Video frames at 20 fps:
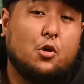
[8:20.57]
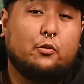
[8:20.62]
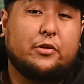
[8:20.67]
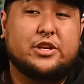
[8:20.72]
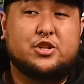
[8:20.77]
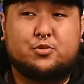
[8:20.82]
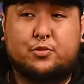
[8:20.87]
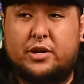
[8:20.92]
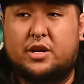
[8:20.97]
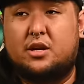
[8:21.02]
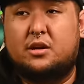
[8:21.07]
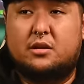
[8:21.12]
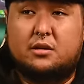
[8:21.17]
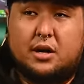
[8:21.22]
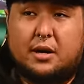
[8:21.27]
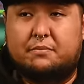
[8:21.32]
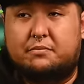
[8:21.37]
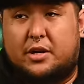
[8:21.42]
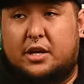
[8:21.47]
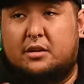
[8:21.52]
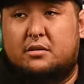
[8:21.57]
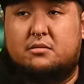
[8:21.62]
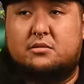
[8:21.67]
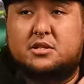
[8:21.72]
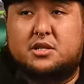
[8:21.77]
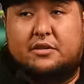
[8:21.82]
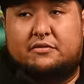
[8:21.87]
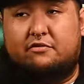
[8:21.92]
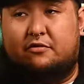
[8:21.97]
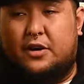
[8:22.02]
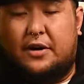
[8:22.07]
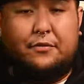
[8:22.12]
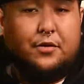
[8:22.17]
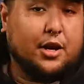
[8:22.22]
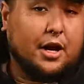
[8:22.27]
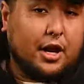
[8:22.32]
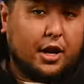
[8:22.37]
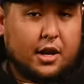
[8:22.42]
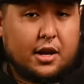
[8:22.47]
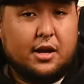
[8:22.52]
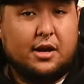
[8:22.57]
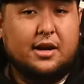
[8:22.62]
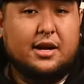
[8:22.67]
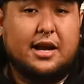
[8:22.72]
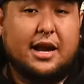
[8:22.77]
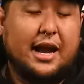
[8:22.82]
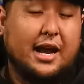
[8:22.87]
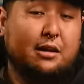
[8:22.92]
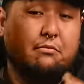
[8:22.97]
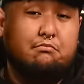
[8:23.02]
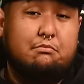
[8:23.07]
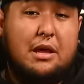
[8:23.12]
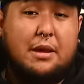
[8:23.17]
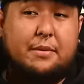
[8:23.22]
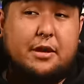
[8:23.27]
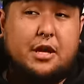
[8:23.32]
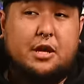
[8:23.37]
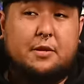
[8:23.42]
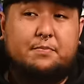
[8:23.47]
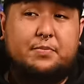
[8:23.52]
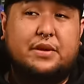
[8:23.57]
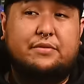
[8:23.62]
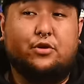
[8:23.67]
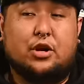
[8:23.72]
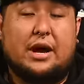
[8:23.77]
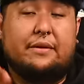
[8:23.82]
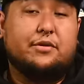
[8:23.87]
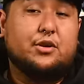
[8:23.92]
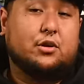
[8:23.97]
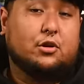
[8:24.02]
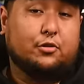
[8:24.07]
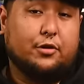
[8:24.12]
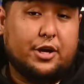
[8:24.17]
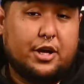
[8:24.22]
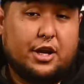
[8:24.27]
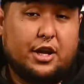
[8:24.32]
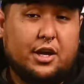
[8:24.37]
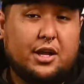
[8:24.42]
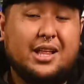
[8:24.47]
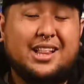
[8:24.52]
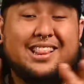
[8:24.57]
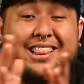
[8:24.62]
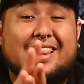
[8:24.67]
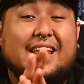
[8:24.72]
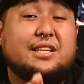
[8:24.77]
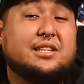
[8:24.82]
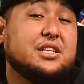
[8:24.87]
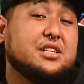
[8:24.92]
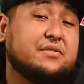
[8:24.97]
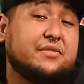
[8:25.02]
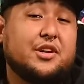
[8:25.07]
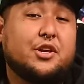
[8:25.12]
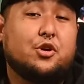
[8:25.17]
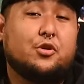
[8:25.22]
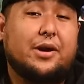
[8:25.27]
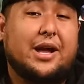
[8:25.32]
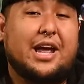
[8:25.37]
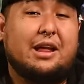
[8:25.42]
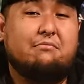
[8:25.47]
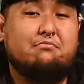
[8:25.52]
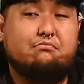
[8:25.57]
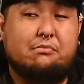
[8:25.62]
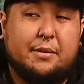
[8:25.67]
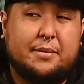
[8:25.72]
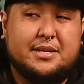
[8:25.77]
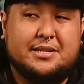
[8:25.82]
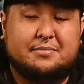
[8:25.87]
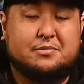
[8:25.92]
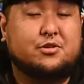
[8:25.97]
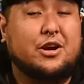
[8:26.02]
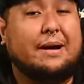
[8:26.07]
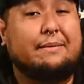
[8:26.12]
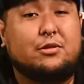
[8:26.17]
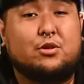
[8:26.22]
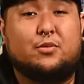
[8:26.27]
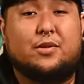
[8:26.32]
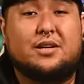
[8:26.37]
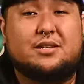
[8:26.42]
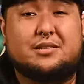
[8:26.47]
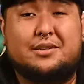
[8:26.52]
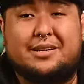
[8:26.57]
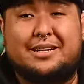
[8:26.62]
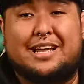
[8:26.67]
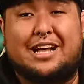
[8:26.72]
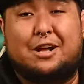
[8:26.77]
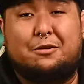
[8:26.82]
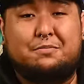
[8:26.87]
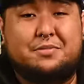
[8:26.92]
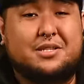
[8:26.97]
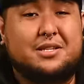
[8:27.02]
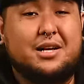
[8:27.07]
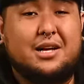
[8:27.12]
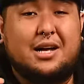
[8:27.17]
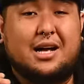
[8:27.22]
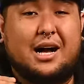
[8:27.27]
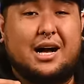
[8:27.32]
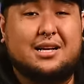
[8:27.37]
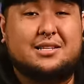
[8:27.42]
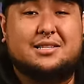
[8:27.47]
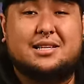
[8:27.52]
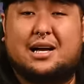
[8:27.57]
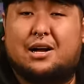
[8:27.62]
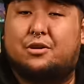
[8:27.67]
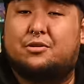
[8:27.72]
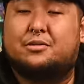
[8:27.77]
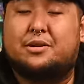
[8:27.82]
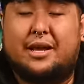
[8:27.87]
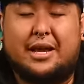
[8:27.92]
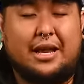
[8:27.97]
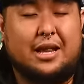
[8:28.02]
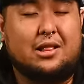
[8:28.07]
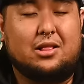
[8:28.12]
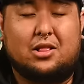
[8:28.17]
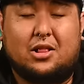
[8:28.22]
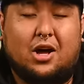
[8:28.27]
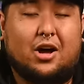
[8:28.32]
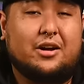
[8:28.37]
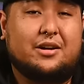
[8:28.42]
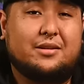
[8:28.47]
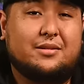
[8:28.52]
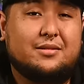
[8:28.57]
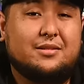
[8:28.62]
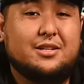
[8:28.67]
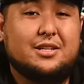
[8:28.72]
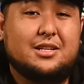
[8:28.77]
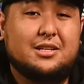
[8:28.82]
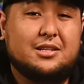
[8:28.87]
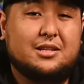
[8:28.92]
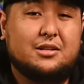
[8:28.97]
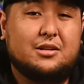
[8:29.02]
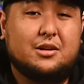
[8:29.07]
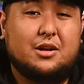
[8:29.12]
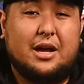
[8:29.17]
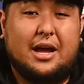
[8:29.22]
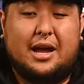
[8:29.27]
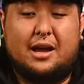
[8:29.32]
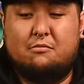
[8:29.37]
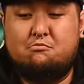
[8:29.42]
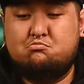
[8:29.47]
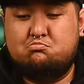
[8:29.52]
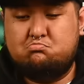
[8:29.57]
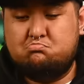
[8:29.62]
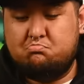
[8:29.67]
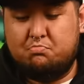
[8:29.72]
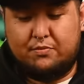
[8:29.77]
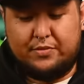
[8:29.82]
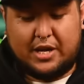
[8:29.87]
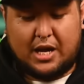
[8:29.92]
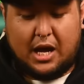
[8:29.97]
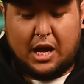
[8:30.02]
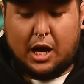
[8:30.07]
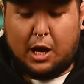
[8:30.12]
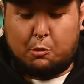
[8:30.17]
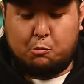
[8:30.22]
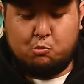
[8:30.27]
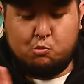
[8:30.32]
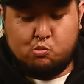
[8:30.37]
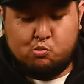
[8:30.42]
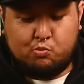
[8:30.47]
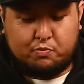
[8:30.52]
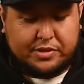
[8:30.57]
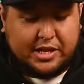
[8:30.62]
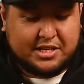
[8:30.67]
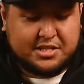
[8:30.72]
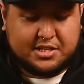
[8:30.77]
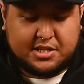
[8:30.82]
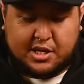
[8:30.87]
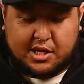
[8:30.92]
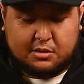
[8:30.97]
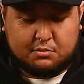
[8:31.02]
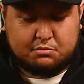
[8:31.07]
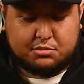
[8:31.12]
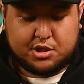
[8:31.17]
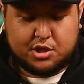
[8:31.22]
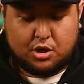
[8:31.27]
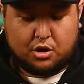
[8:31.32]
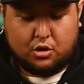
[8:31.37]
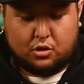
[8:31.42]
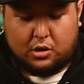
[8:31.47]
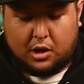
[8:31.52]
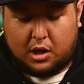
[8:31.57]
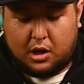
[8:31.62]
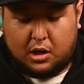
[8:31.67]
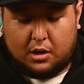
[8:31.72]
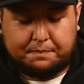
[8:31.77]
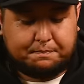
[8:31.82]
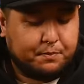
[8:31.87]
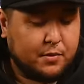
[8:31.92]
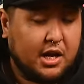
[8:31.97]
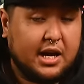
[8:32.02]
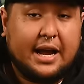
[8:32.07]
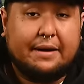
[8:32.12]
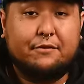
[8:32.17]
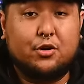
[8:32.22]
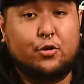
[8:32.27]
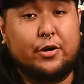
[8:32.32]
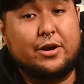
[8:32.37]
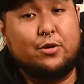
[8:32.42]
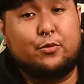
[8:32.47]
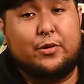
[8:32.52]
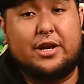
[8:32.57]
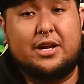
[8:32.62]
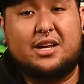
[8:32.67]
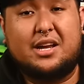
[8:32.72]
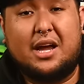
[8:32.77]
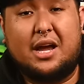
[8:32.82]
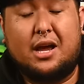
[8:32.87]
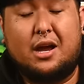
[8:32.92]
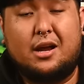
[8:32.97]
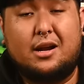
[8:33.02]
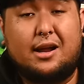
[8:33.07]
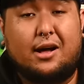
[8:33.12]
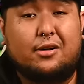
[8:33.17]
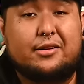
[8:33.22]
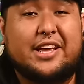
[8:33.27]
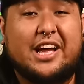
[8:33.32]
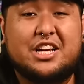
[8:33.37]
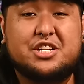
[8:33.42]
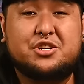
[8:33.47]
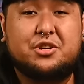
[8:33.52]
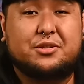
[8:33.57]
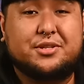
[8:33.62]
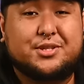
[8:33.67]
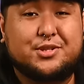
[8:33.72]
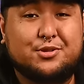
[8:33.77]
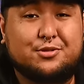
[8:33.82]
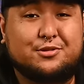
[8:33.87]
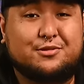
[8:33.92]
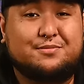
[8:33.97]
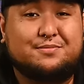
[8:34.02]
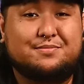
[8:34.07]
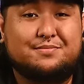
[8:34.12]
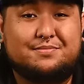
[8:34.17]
which we update stuff every day. And maybe if you haven't already, like this video and maybe subscribe to us. It helps us out a lot. And yeah, that's it. So uh, have a great week and I'll catch y'all soon.